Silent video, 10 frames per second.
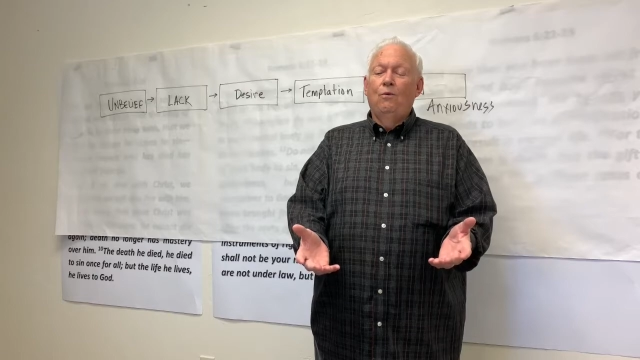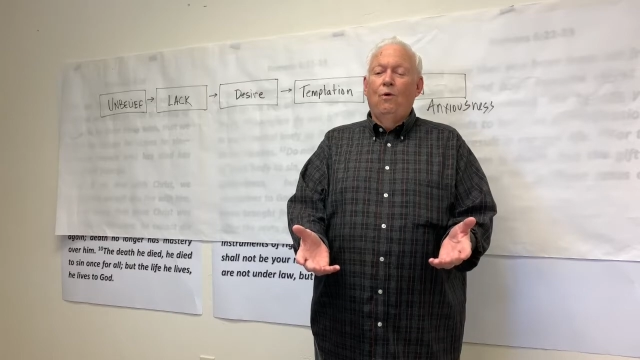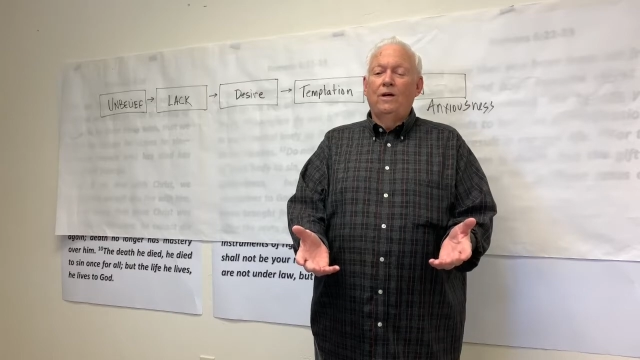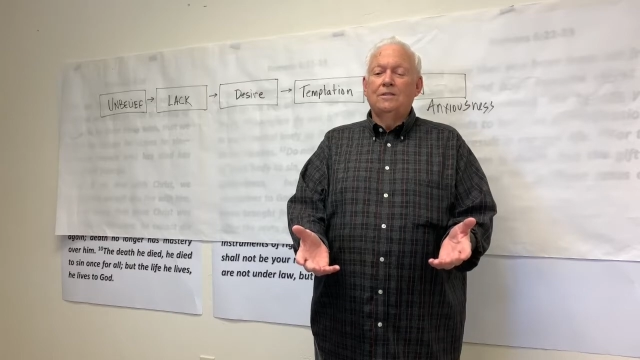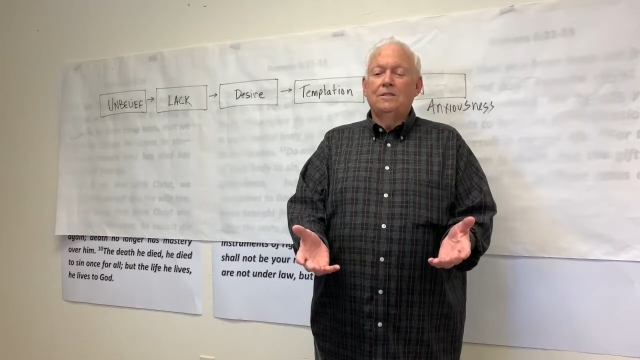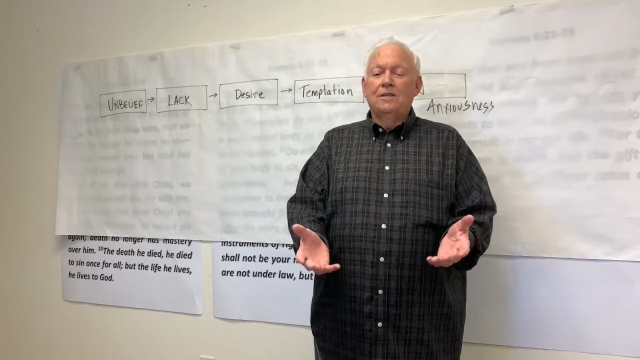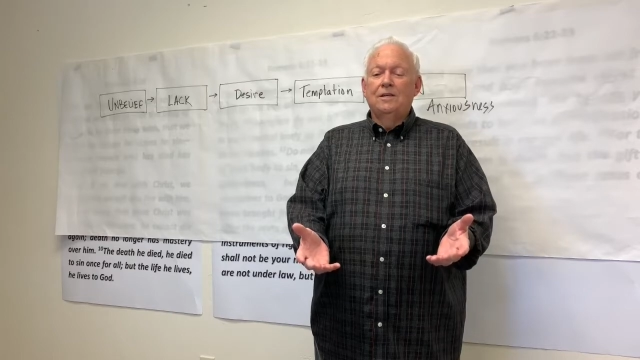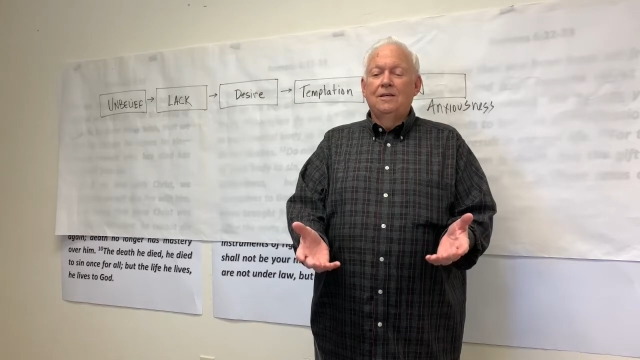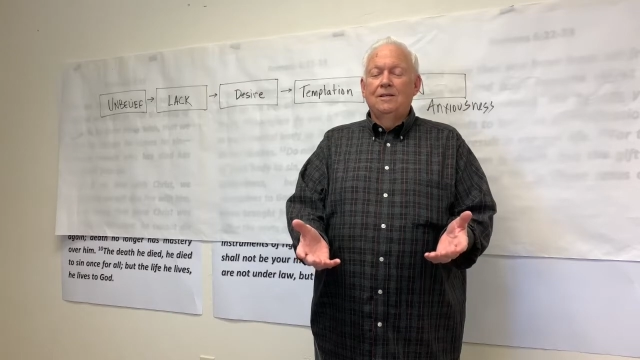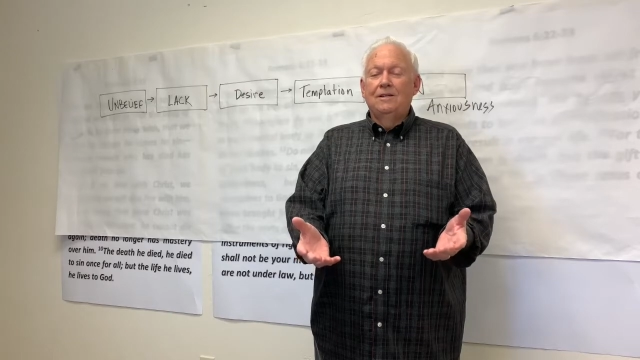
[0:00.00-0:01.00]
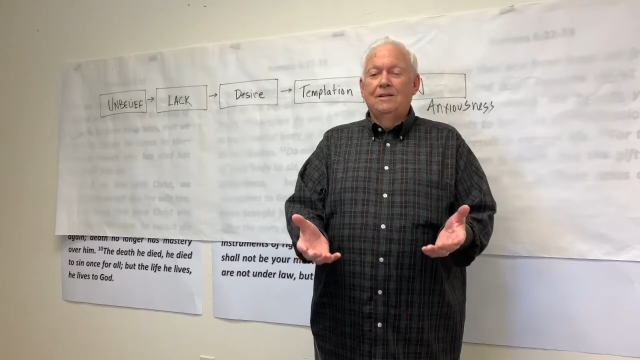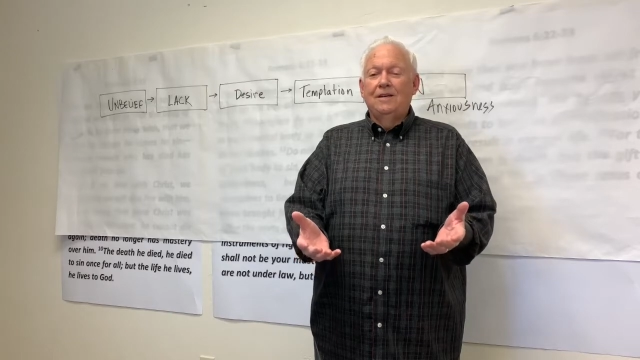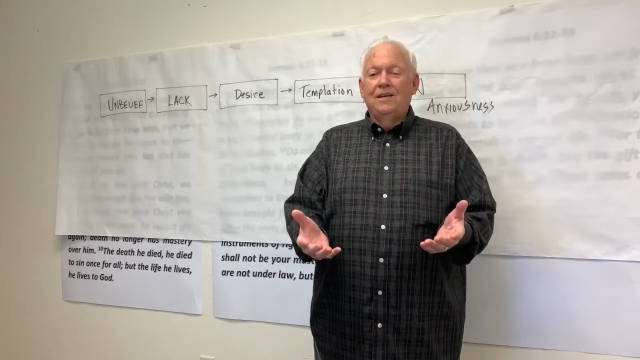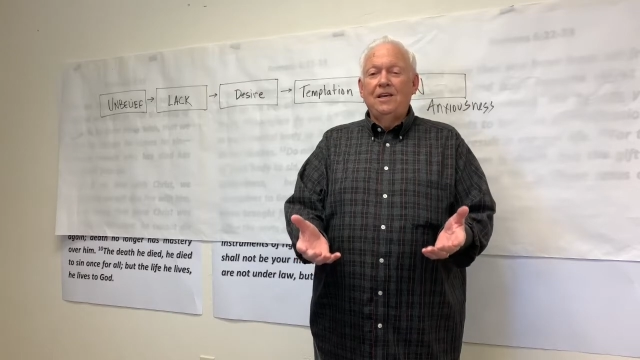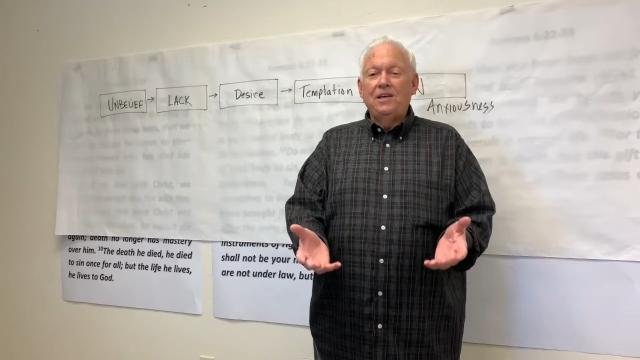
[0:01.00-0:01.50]
what
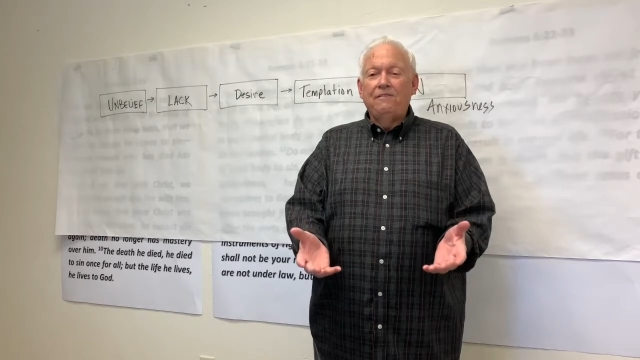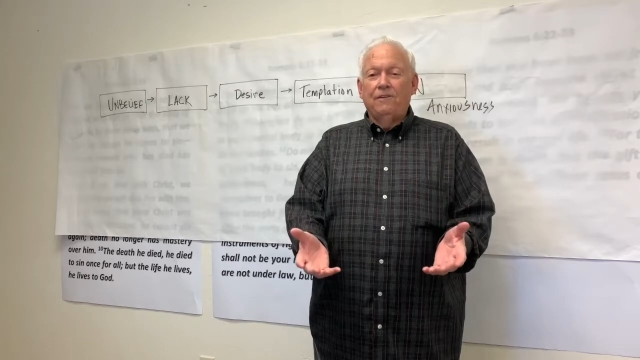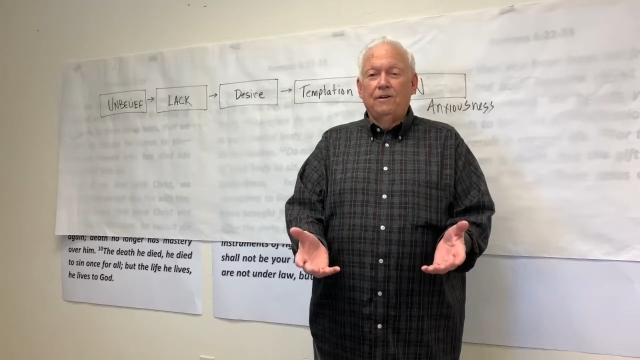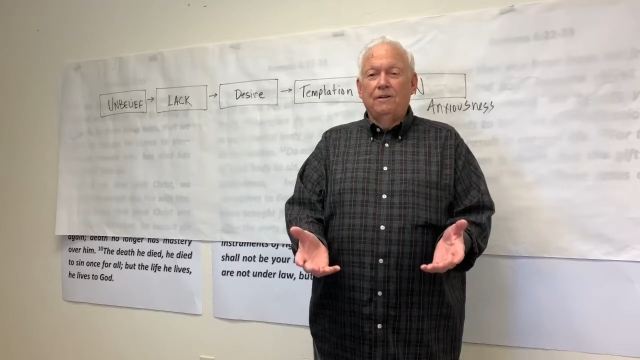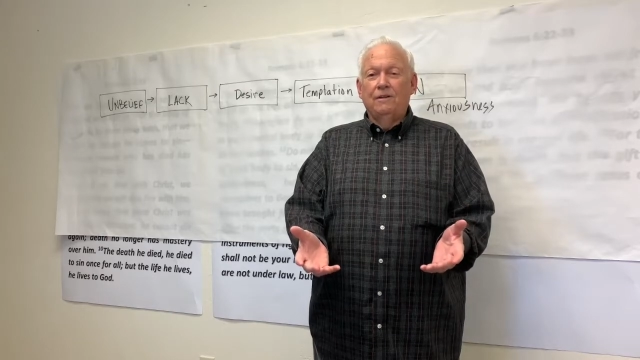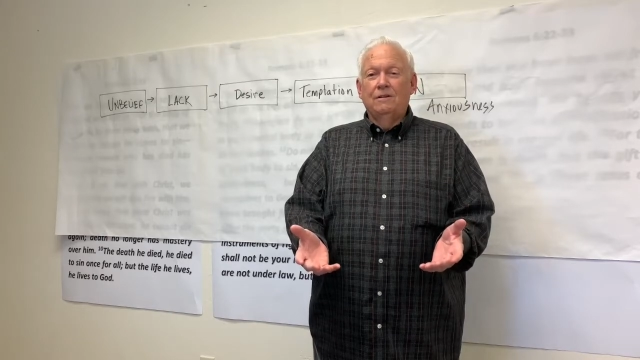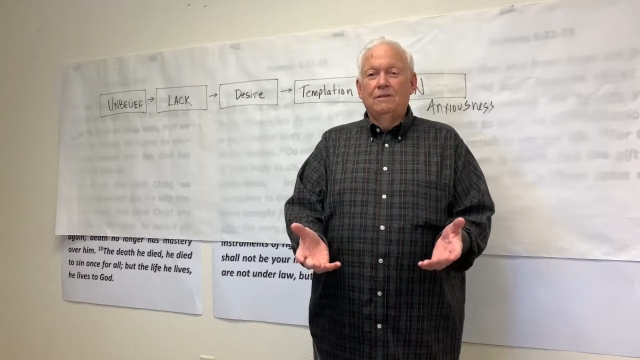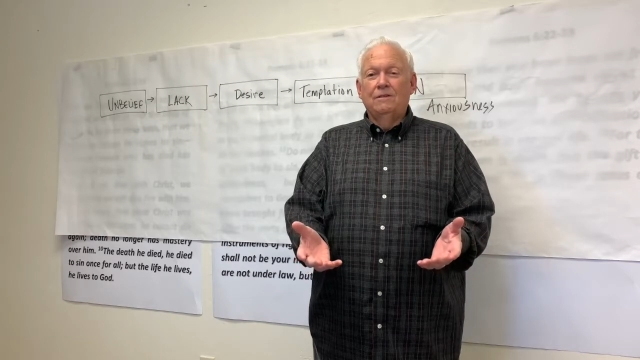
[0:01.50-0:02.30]
evil